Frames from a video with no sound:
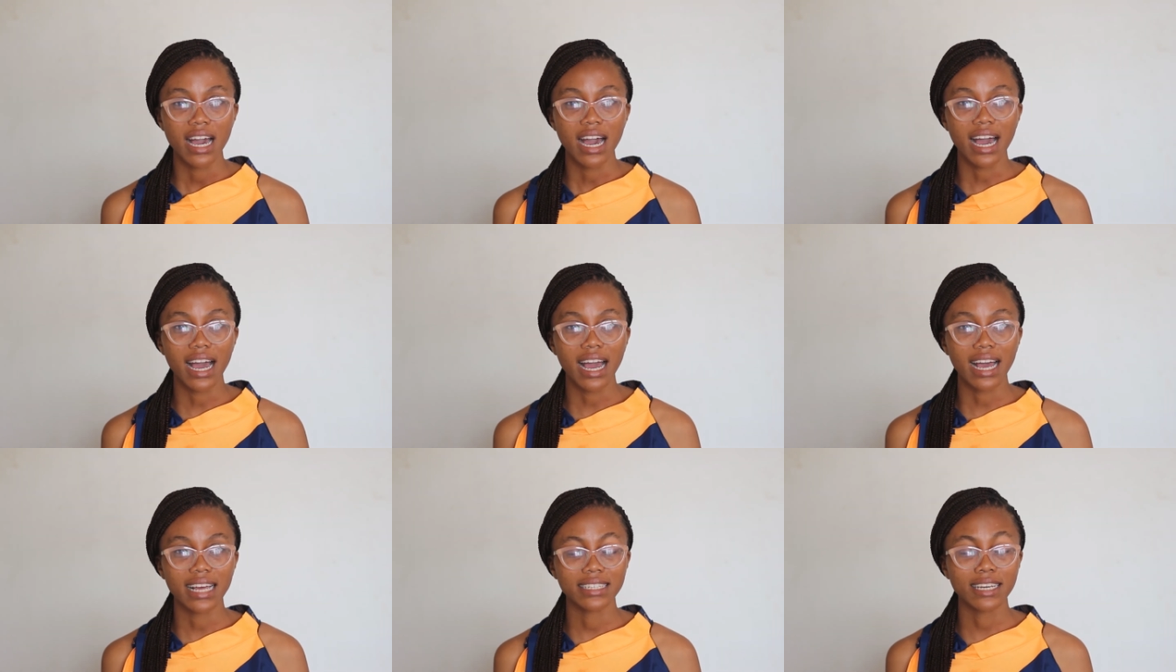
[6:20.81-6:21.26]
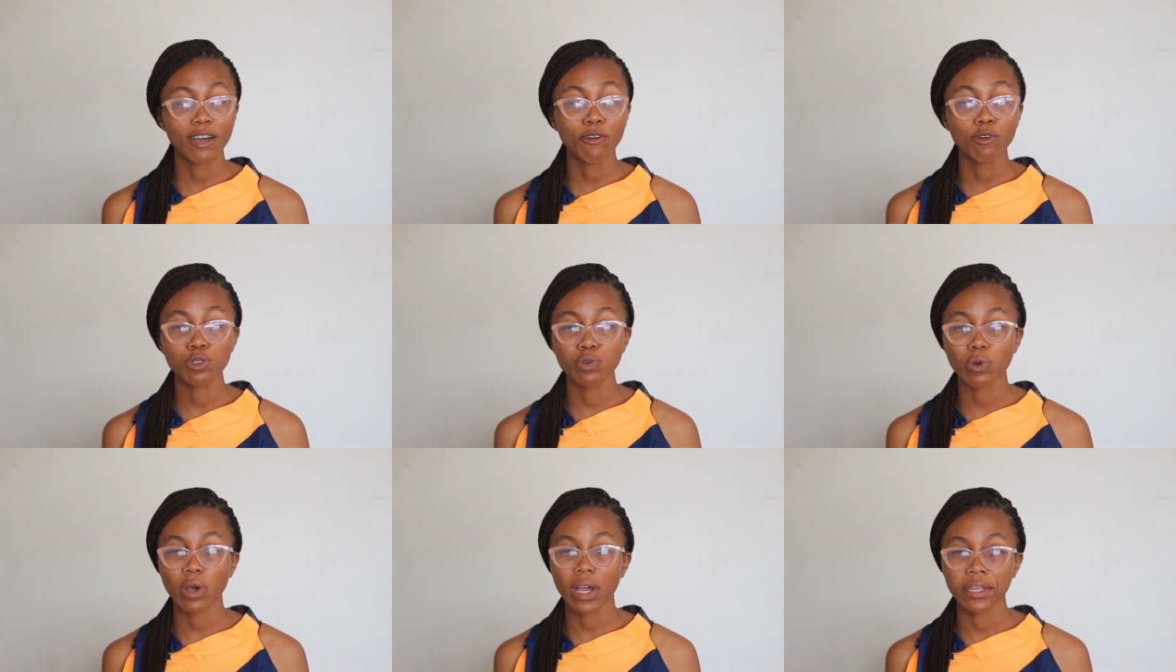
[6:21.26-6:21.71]
That
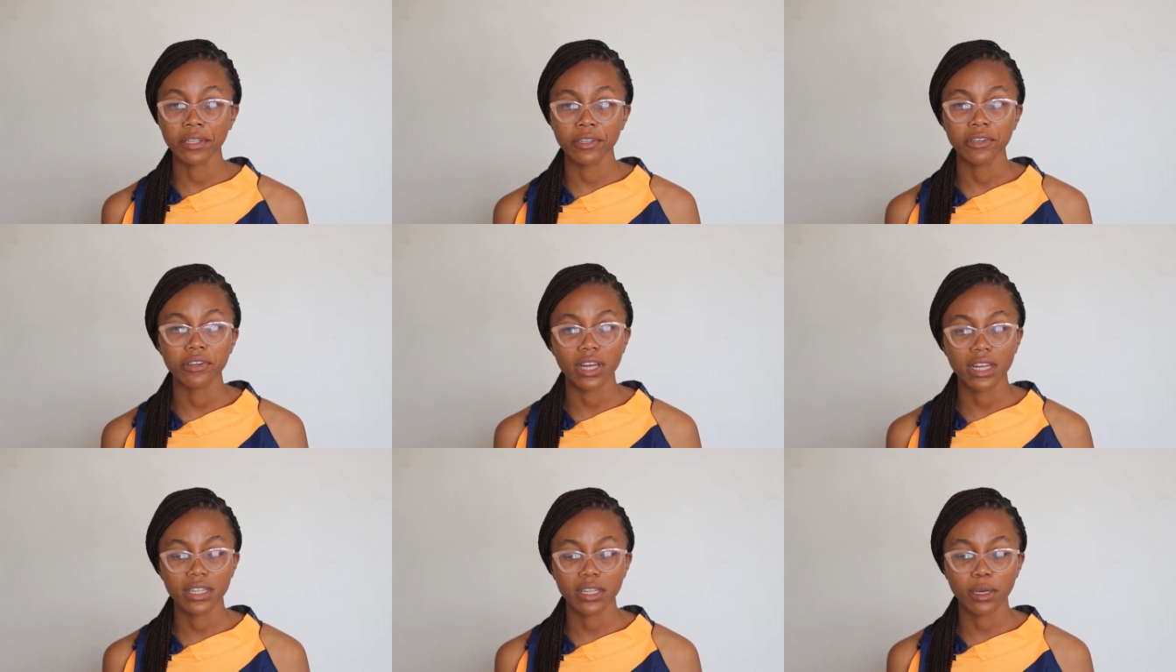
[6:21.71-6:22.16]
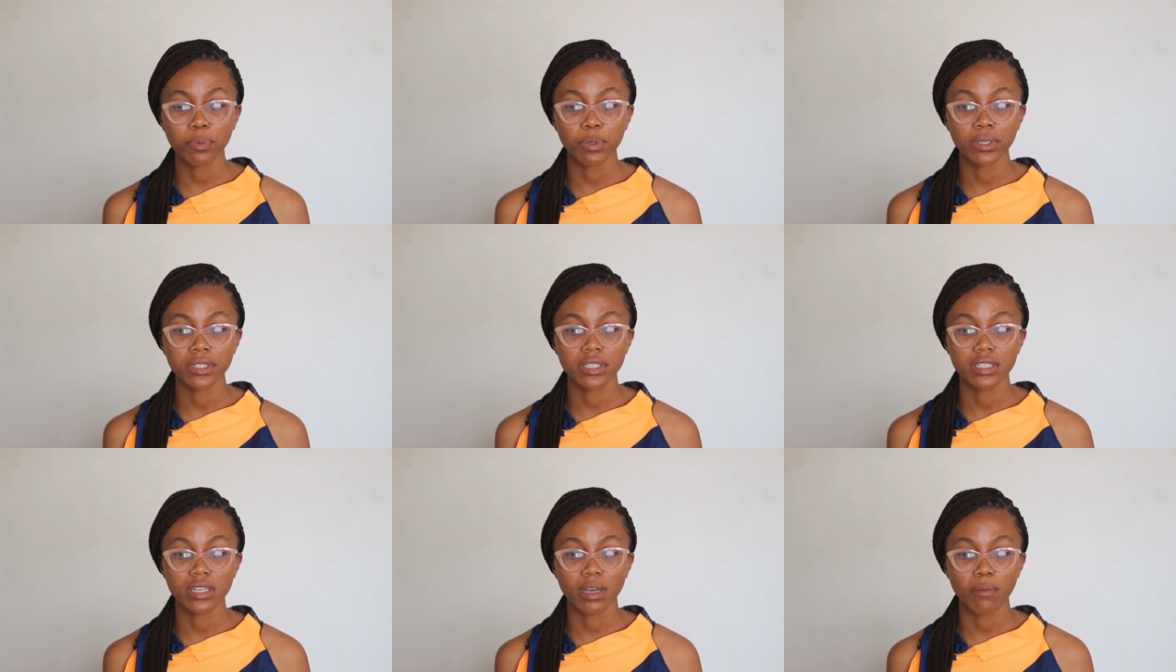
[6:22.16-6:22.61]
was what I knew at that
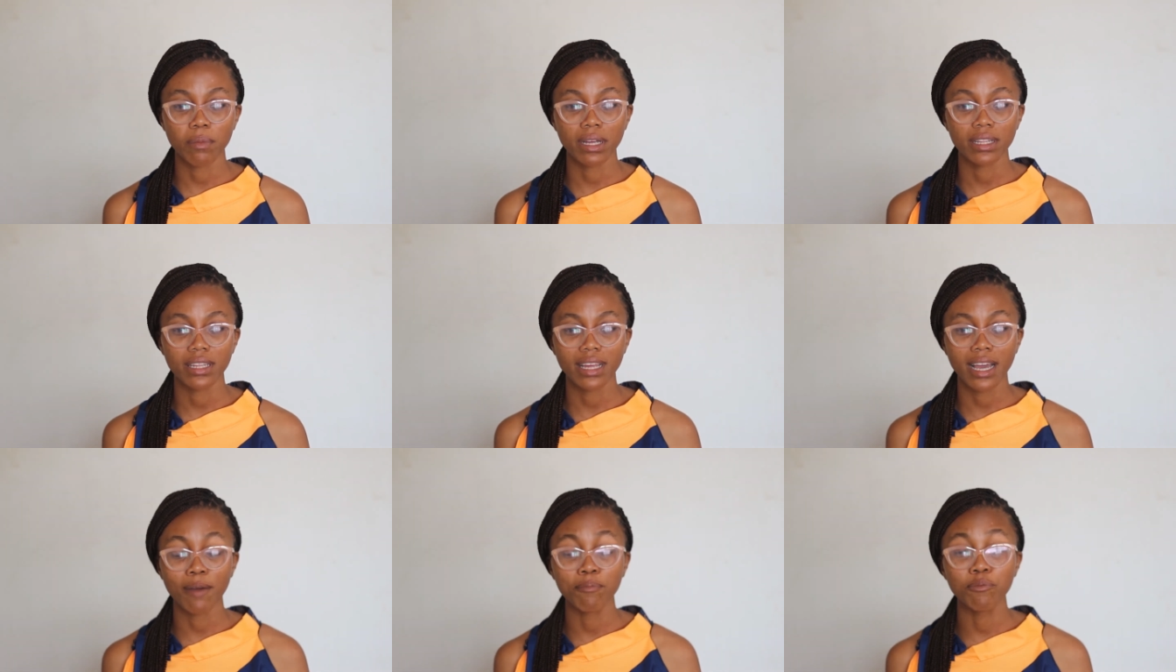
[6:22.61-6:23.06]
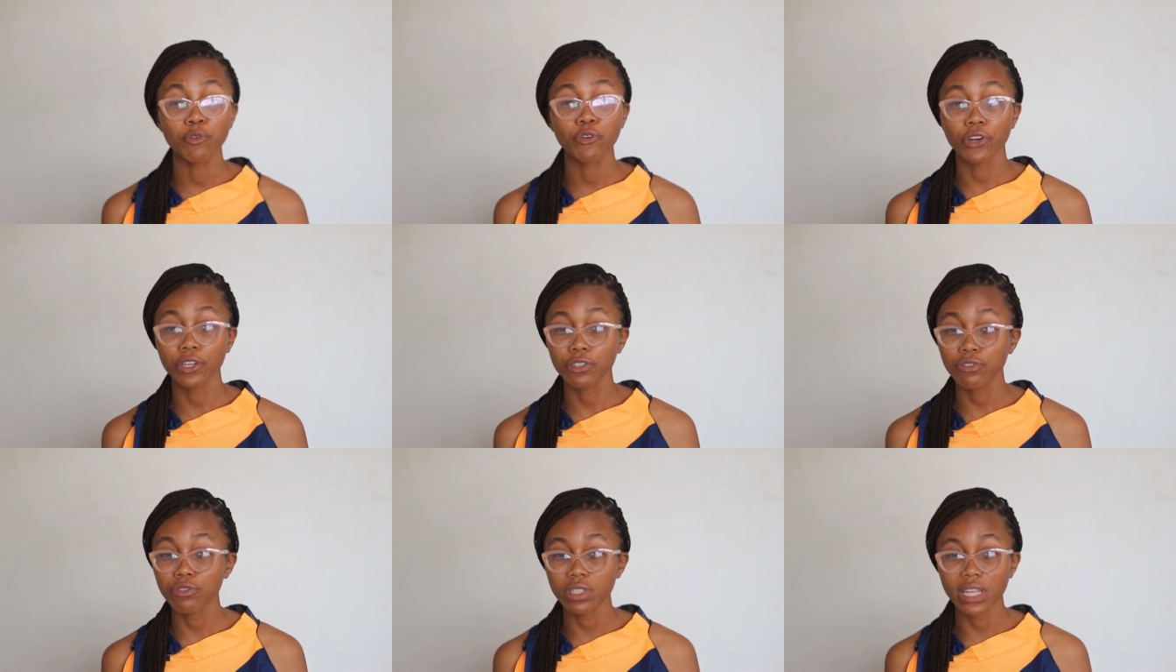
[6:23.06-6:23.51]
point in time, and I'm
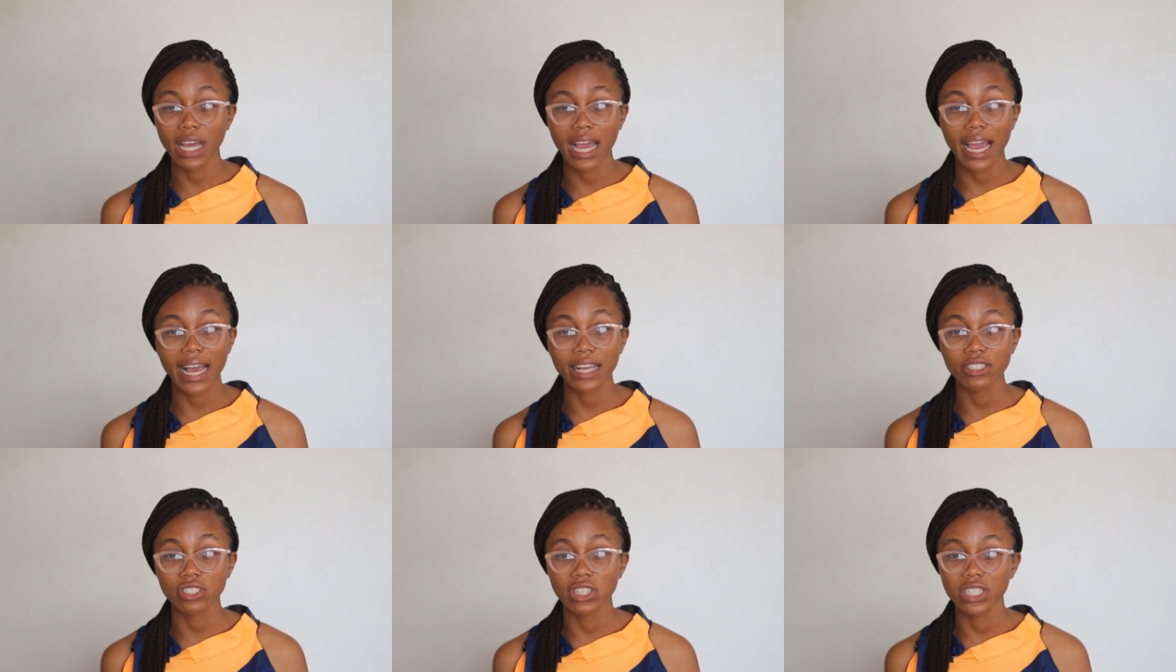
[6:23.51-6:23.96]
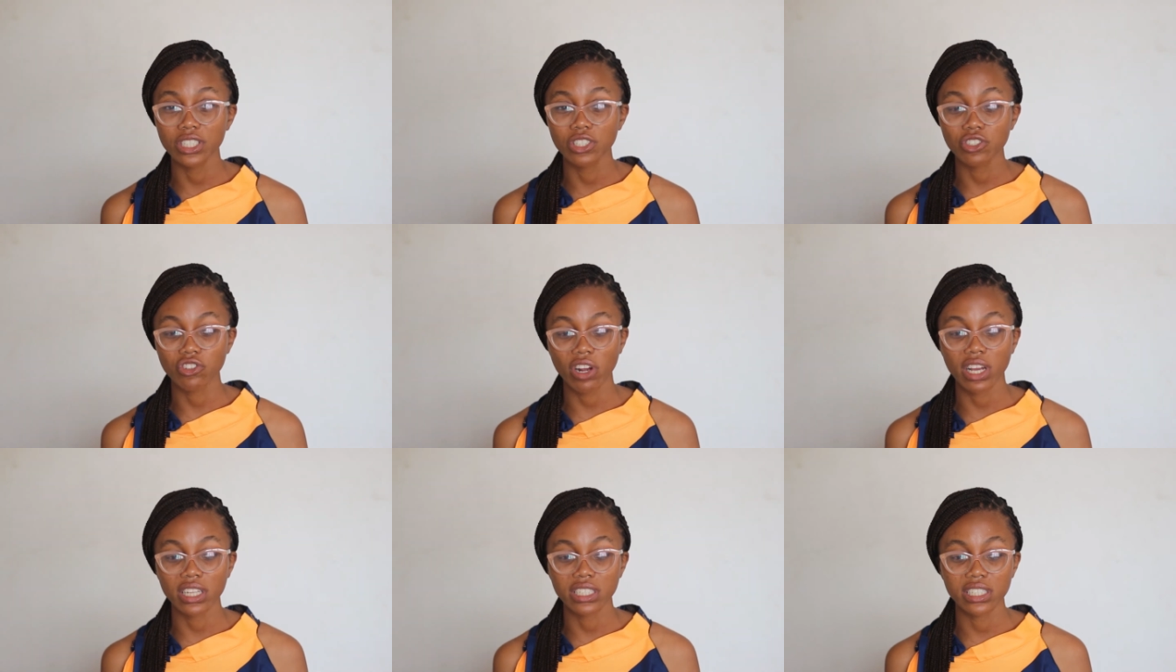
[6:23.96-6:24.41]
grateful that I actually
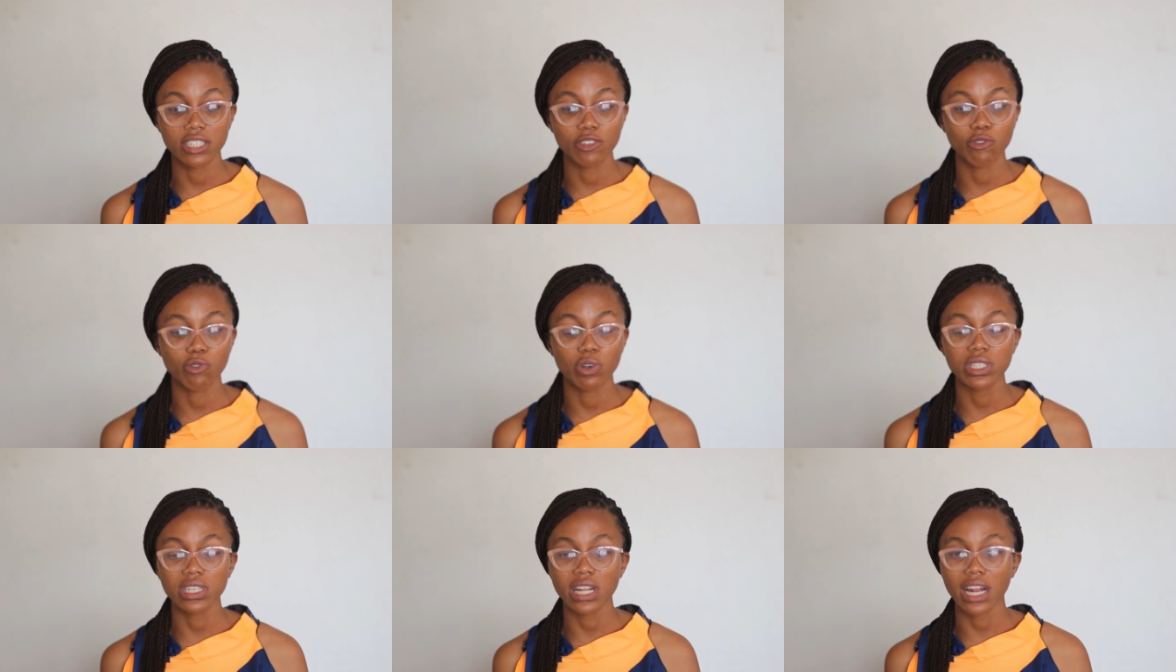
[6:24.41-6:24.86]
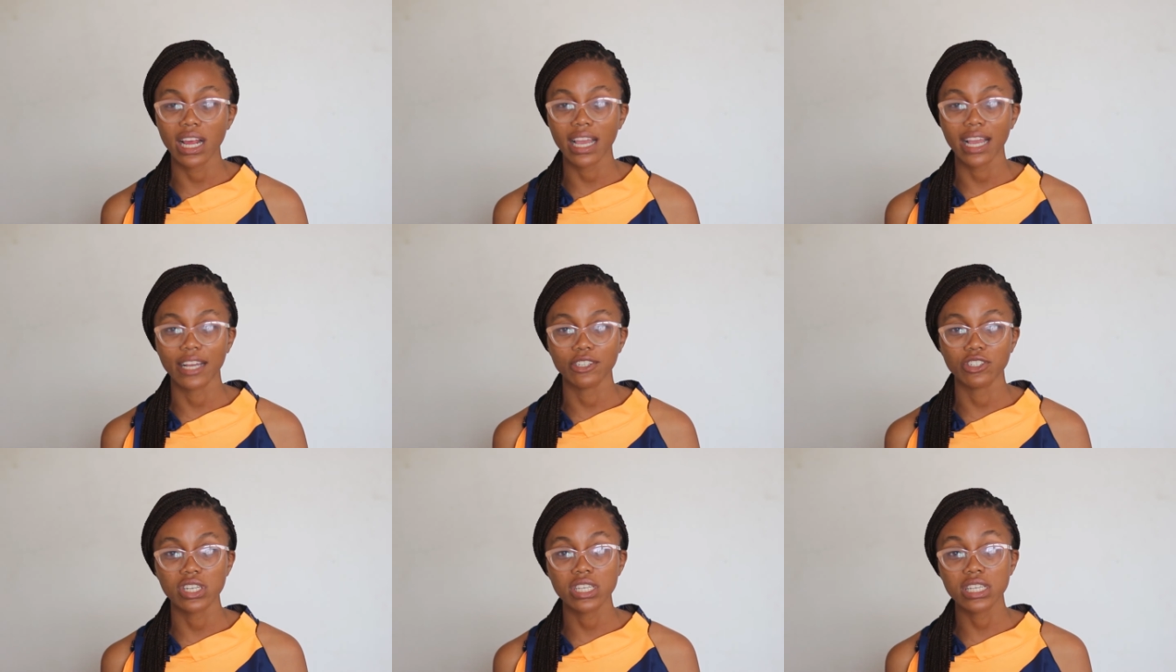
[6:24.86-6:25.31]
tried it. It wasn't like
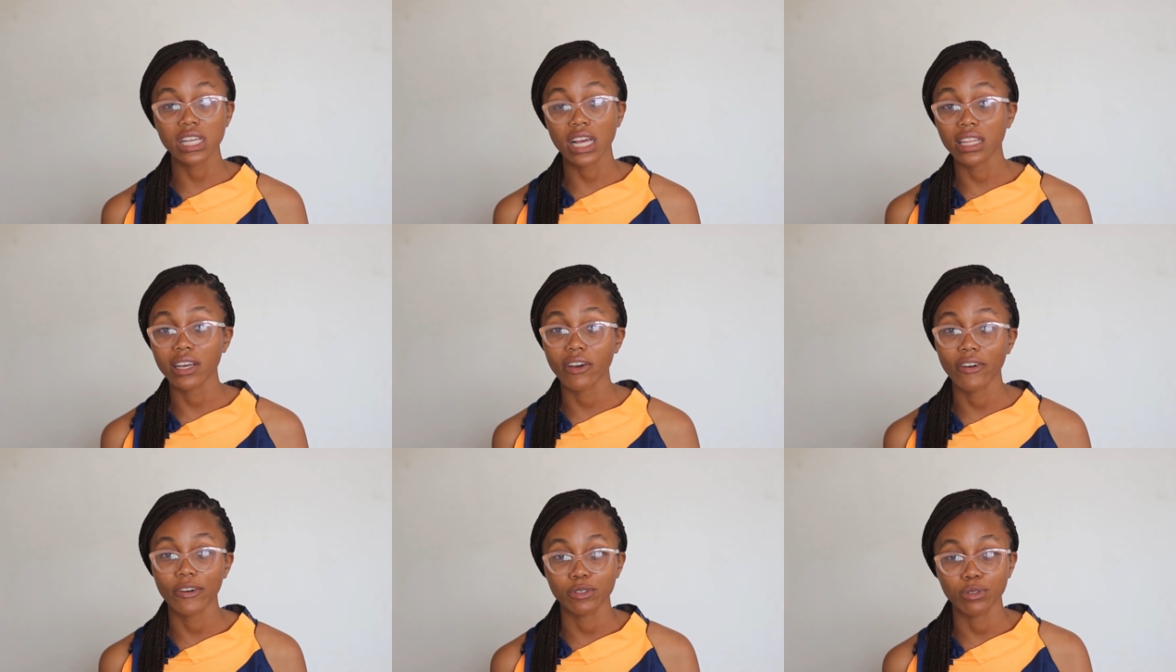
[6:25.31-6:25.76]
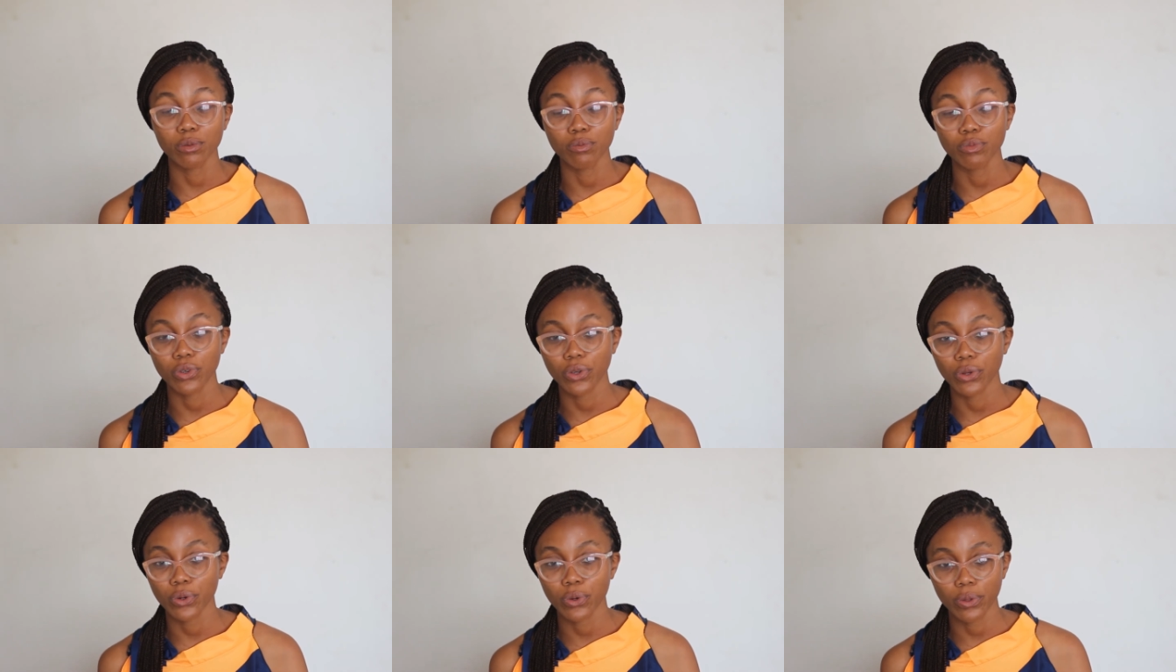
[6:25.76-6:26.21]
I just sat down at home
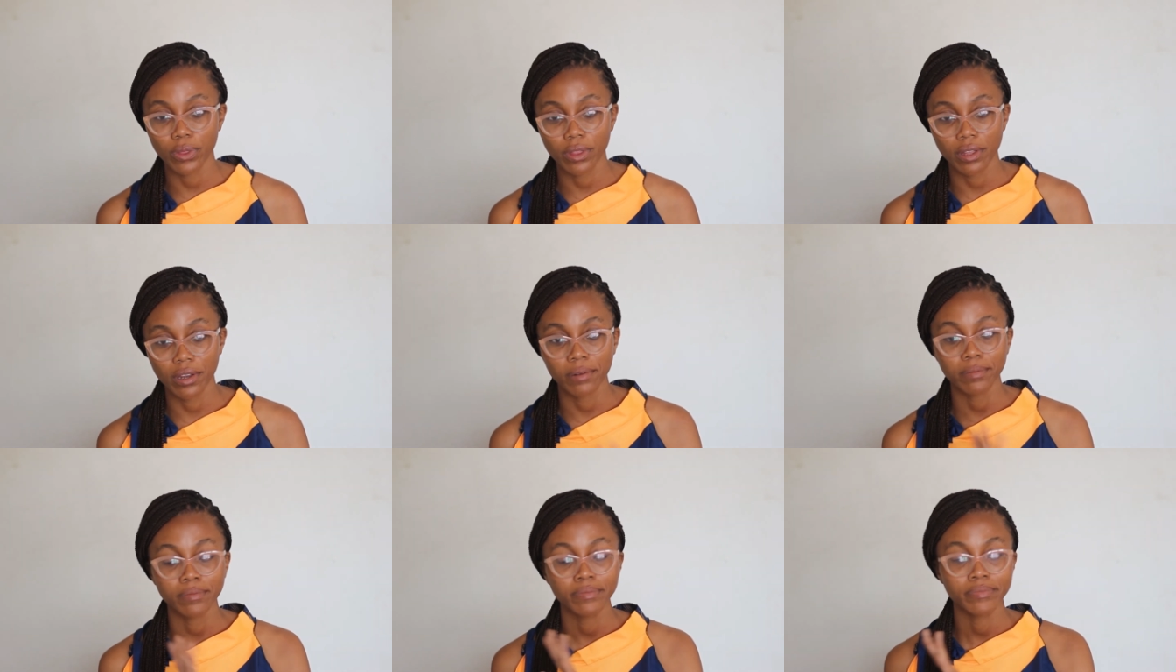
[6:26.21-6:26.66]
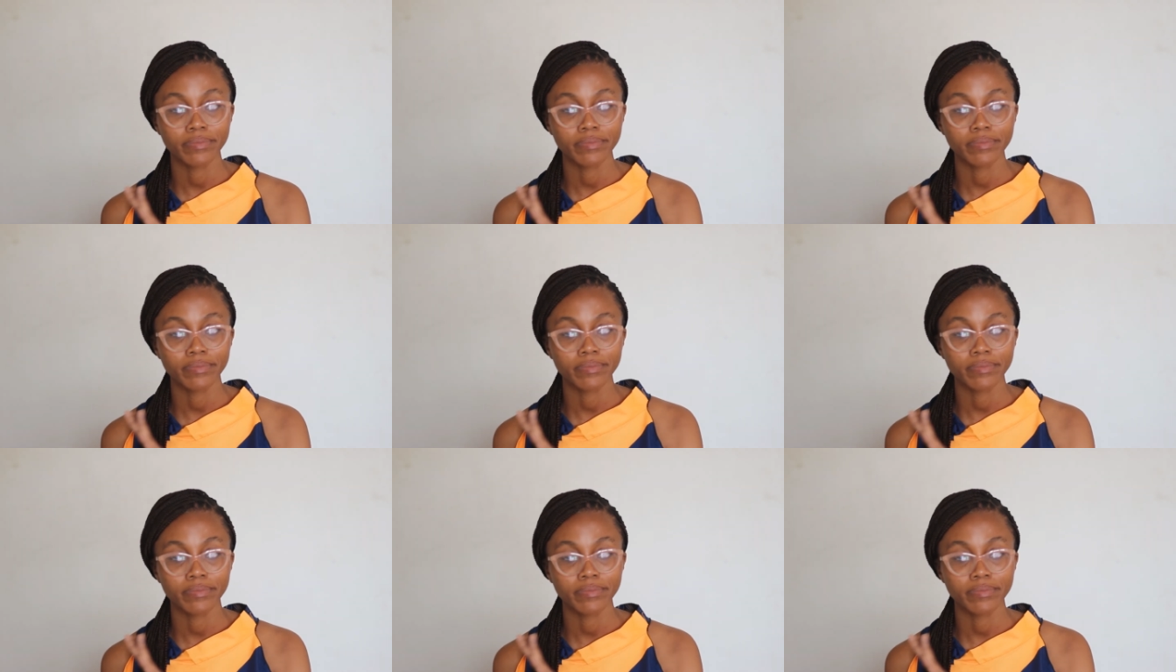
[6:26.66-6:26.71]
doing nothing.